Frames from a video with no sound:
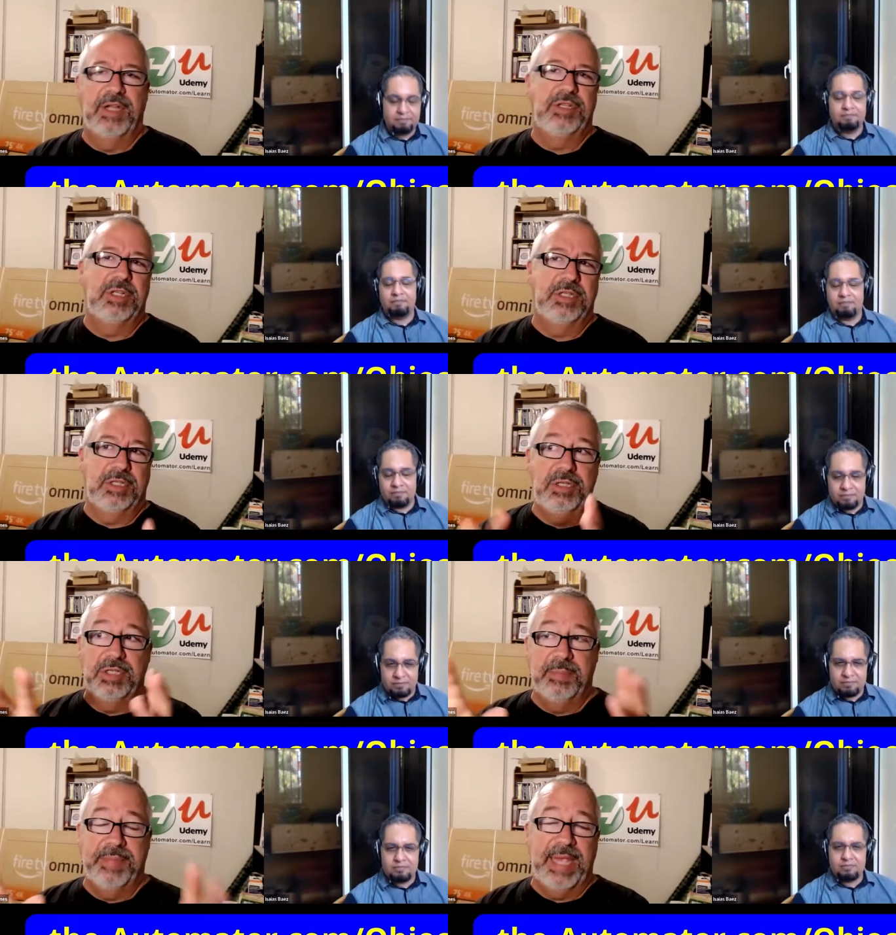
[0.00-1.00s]
Speaker 1: functions,
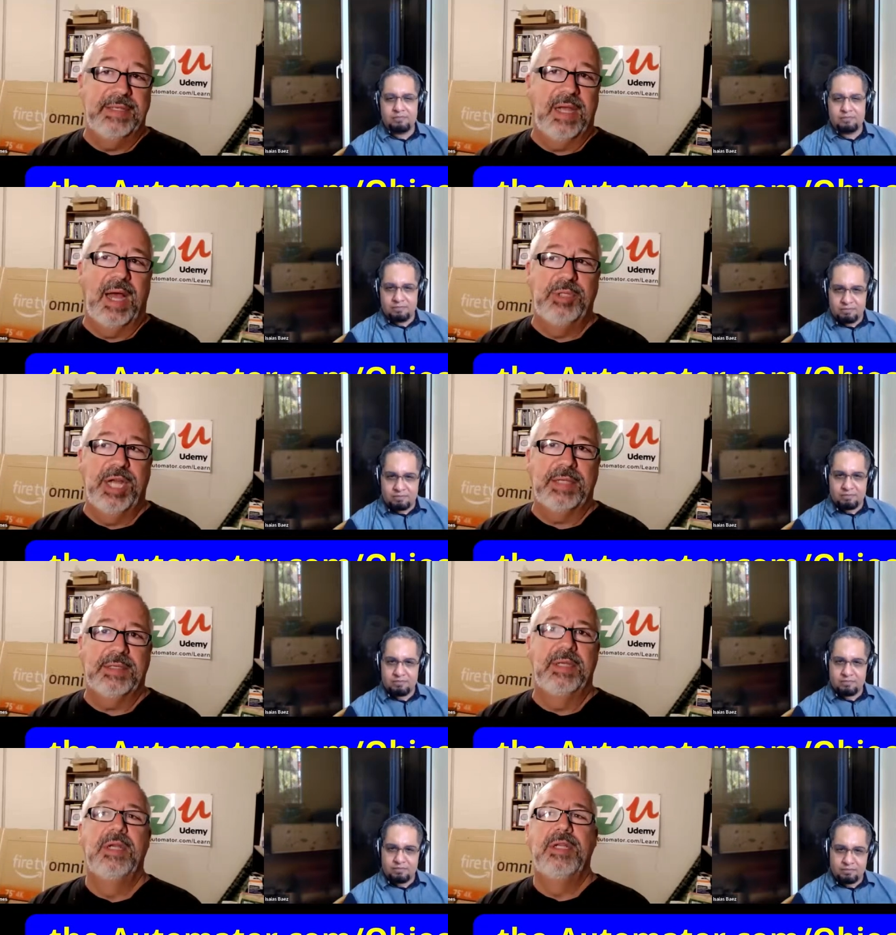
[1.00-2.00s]
using basic
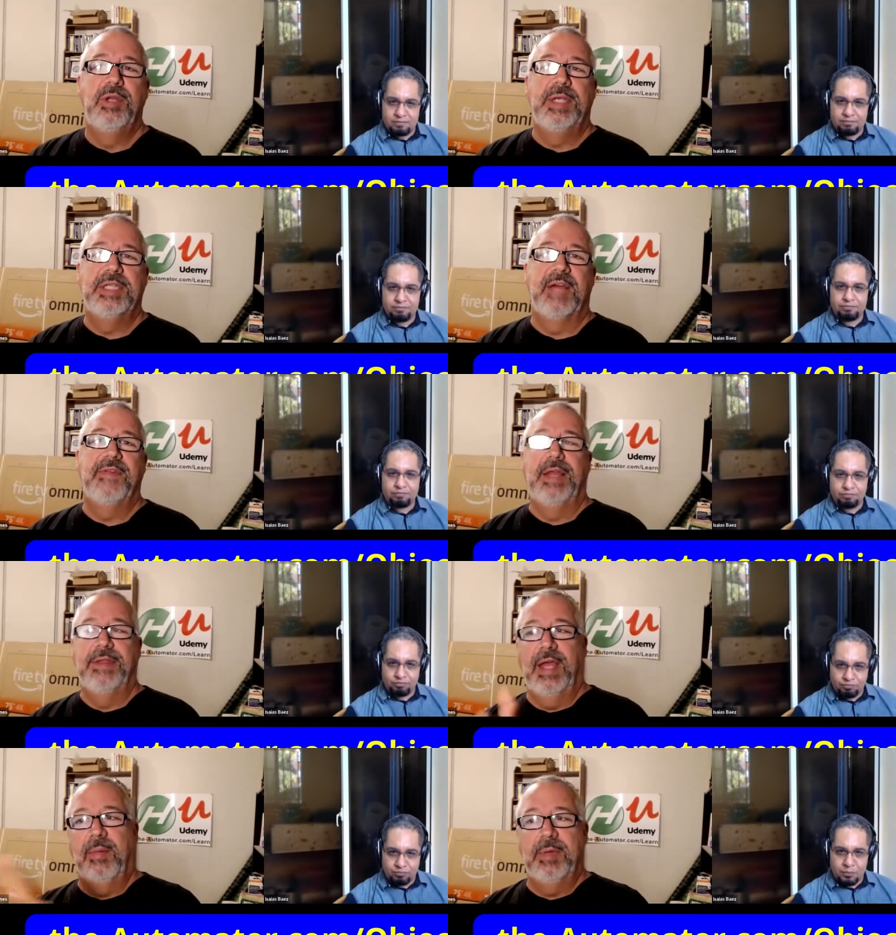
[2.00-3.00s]
objects, doing stuff,
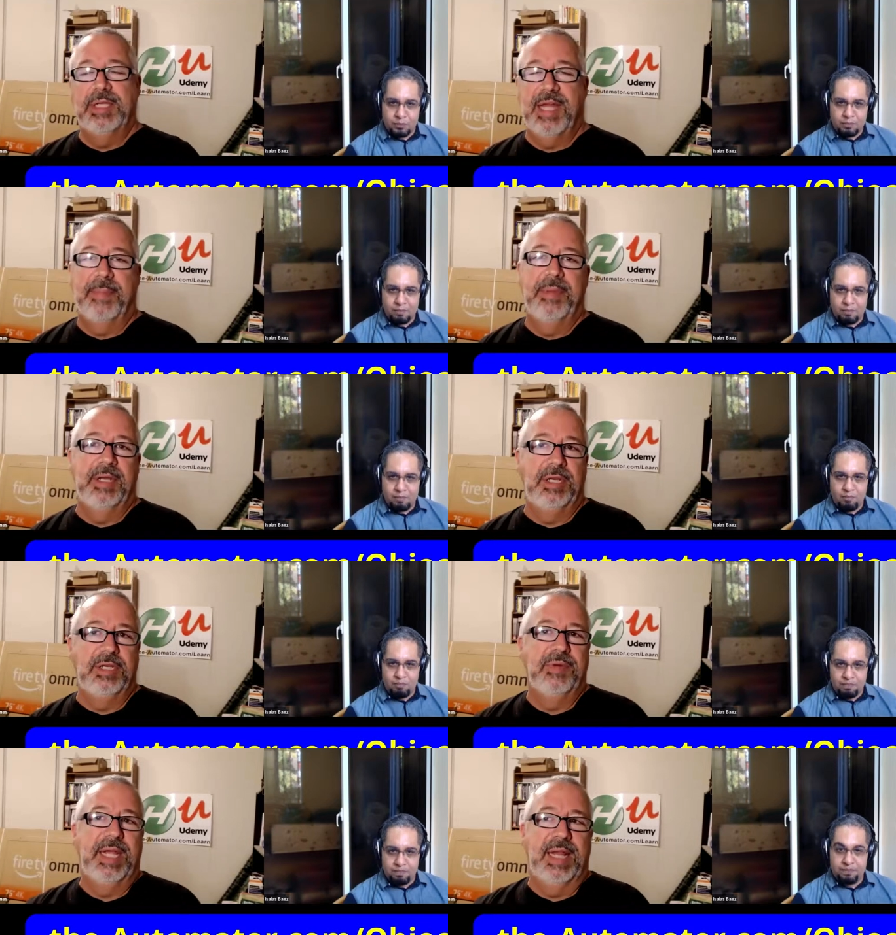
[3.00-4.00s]
and then we step into
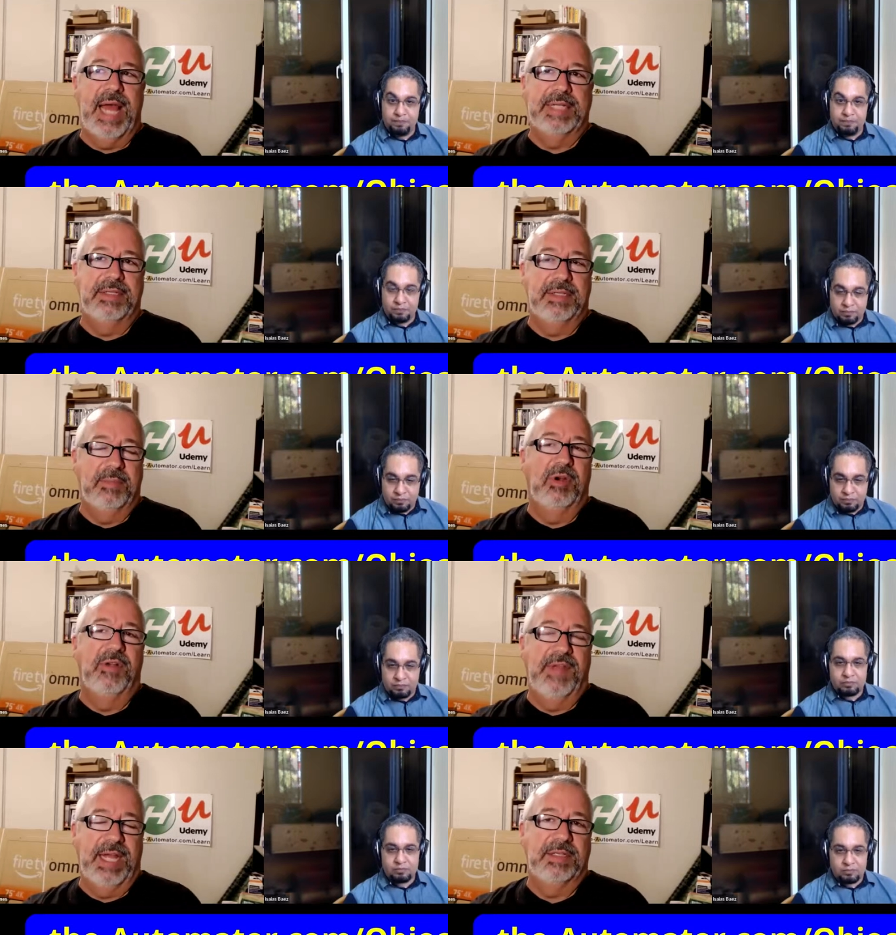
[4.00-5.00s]
doing classes and
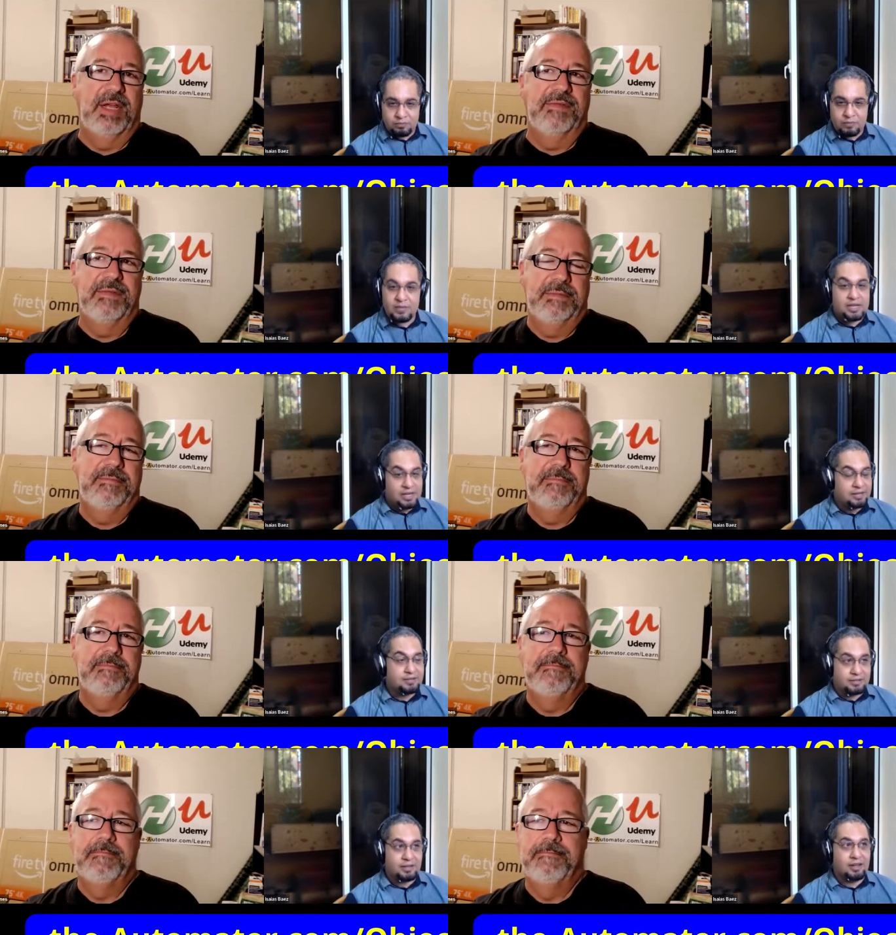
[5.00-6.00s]
more advanced stuff.
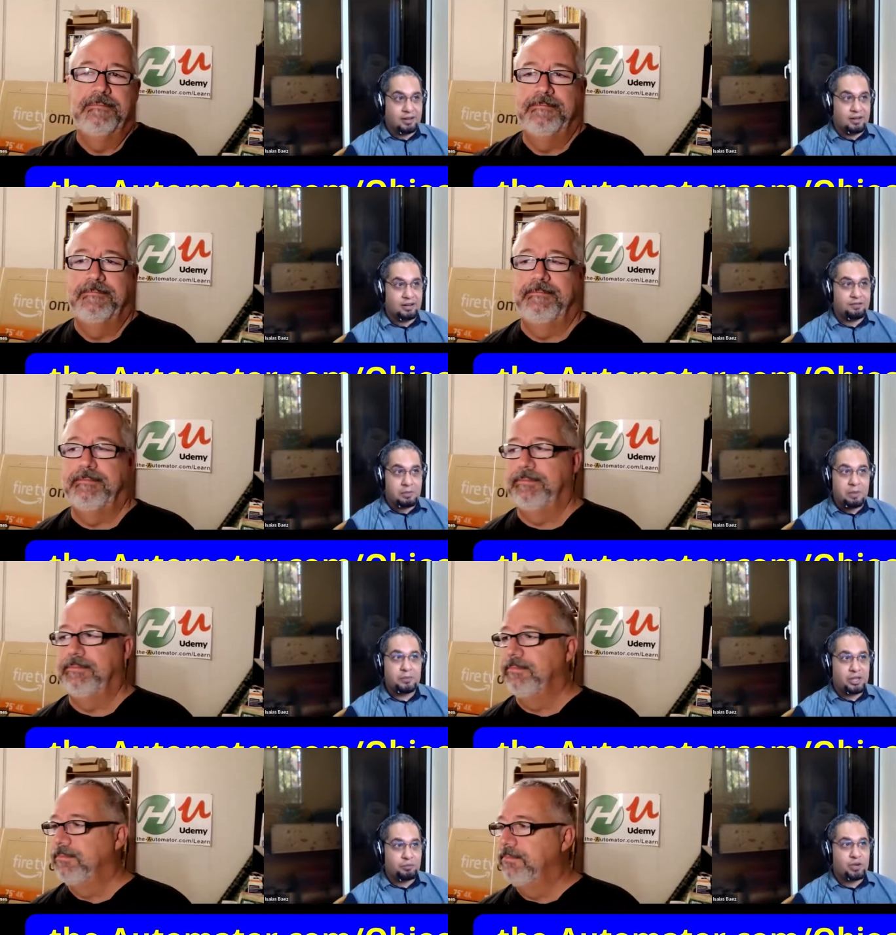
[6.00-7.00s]
Speaker 2: Yes, and
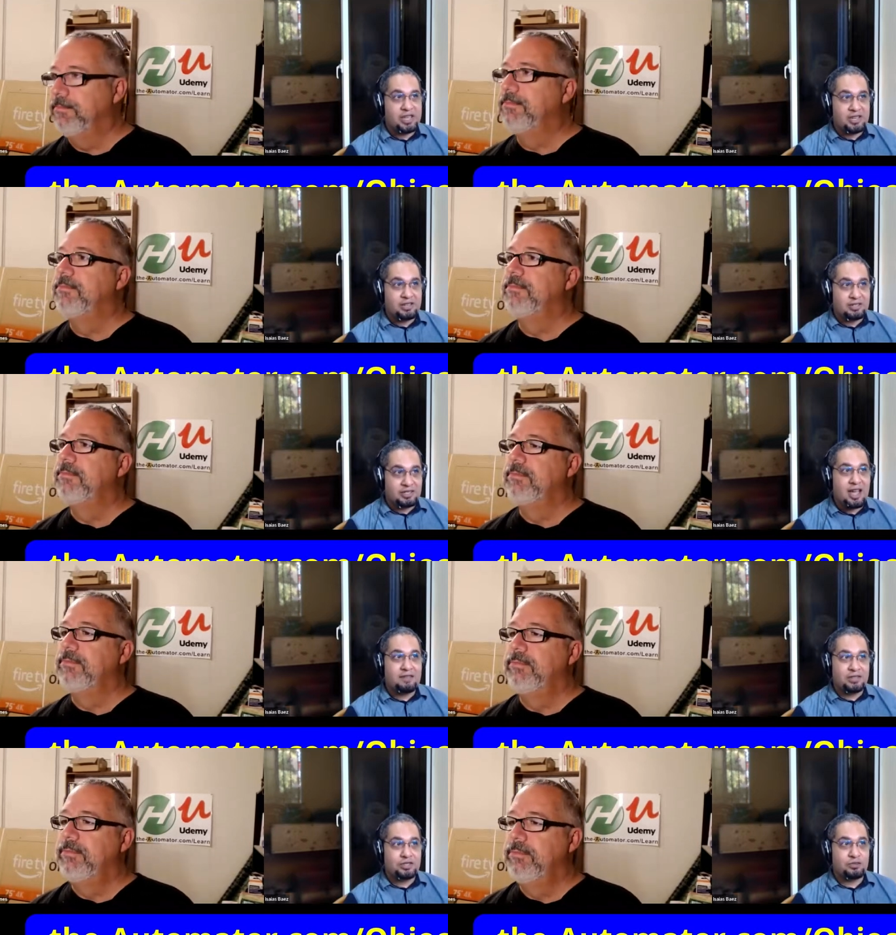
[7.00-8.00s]
remember that we
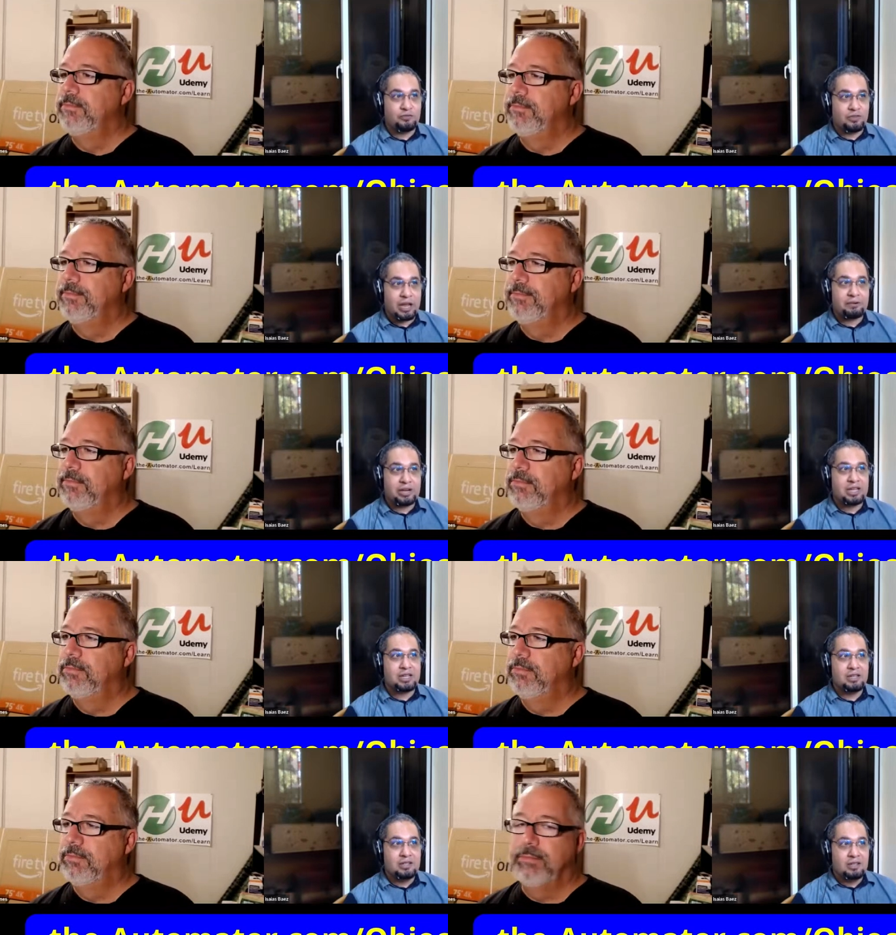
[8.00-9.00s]
dive into
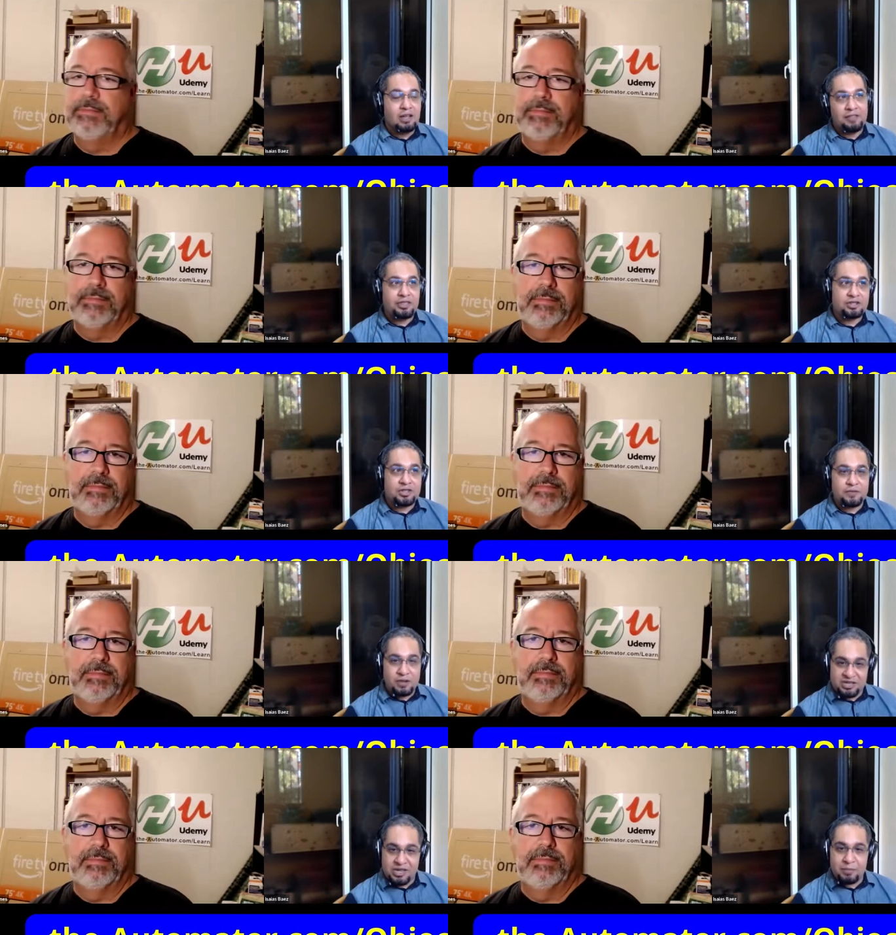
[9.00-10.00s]
very, there's a
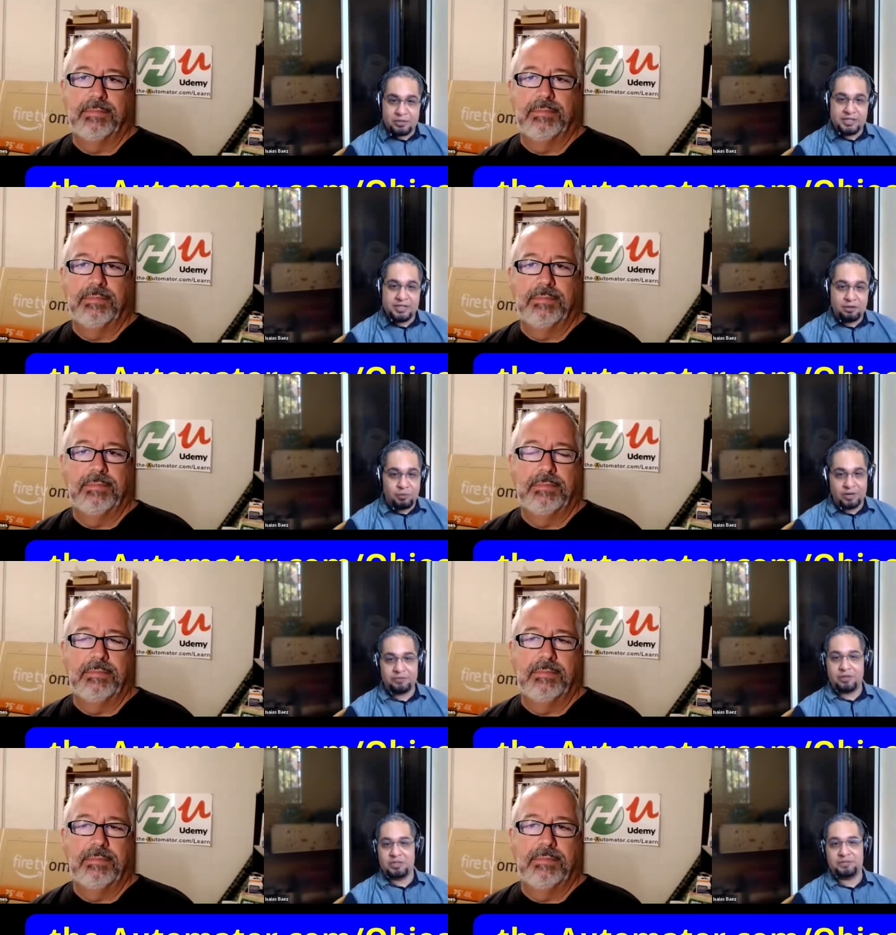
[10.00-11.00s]
few examples in there.
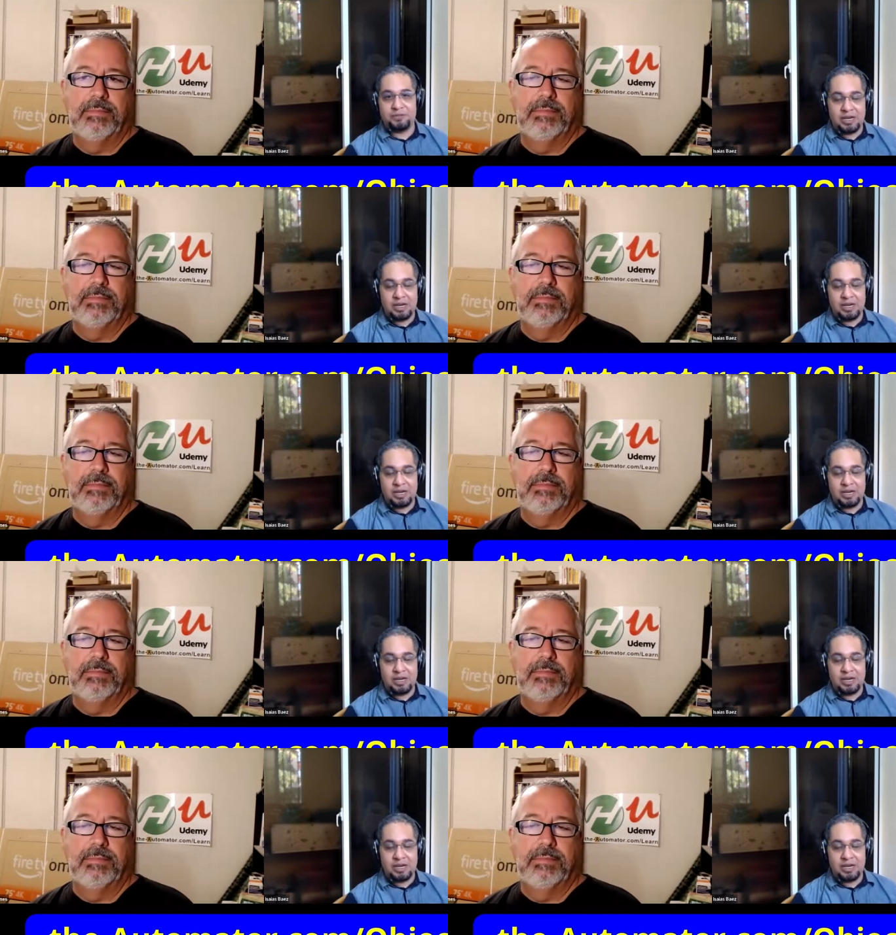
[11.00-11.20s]
One of them is